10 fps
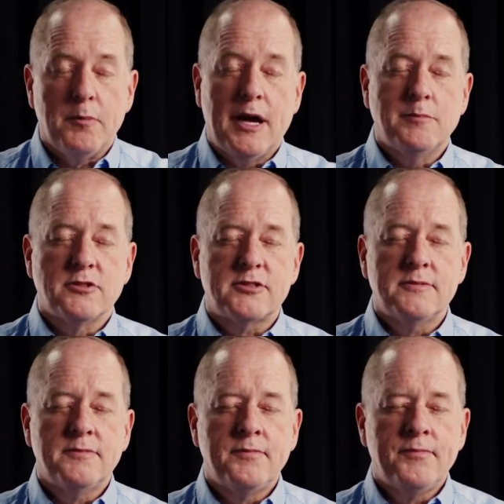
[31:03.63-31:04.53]
Bibles
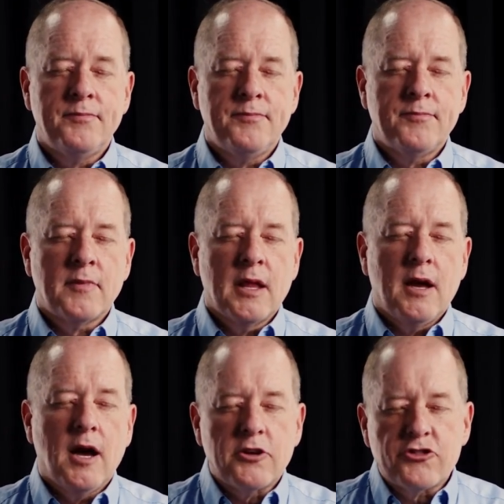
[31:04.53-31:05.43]

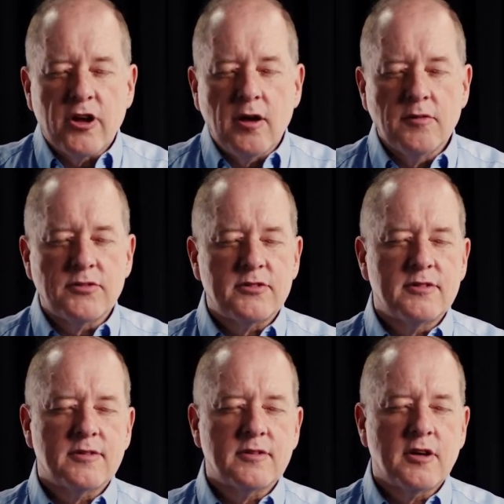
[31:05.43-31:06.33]
on shelves
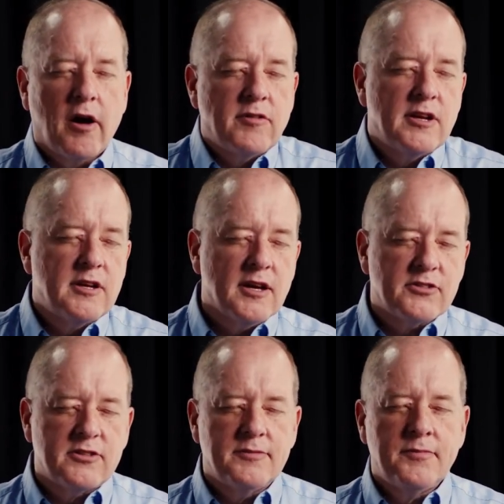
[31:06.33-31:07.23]
covered in
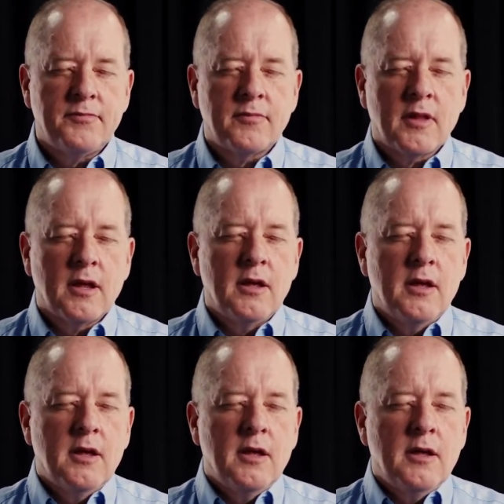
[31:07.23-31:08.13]
dust.
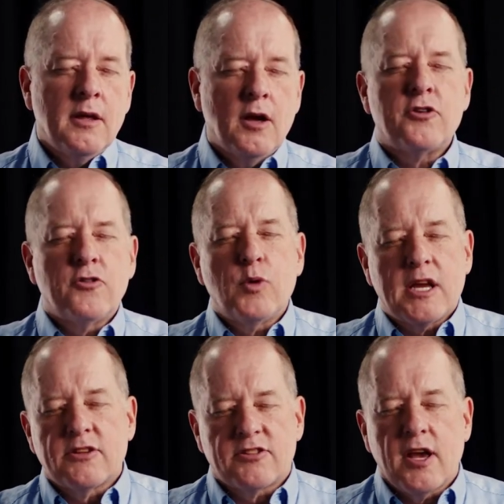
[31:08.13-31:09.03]
And we
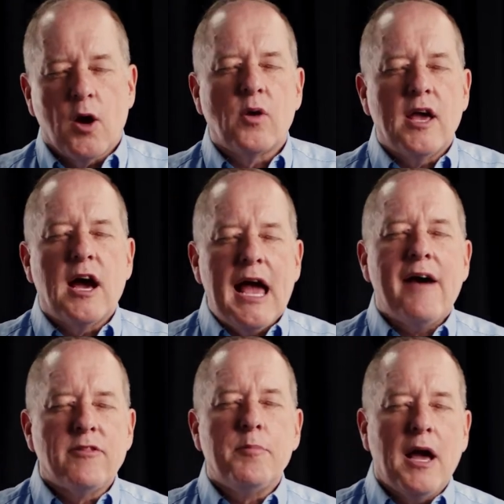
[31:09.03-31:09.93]
can say, oh, yeah, I
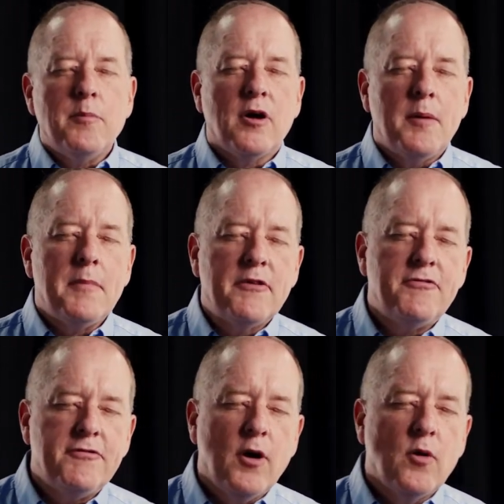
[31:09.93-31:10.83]
have the Bible on my
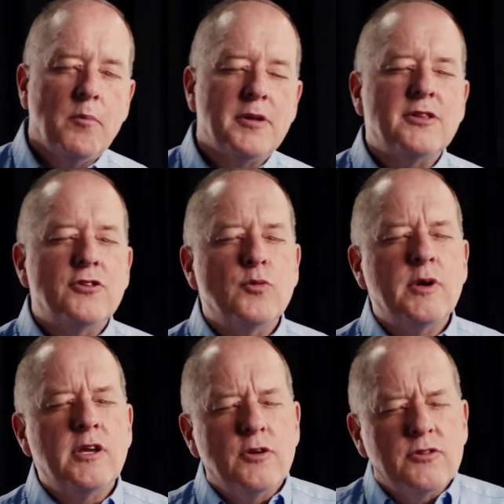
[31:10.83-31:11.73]
phone, but do we
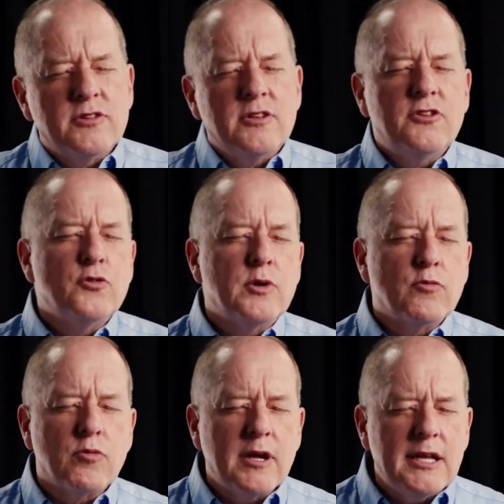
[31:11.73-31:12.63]
use it? Do we
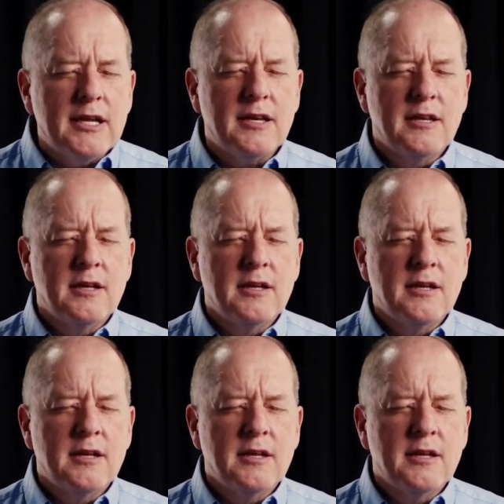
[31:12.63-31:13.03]
read it?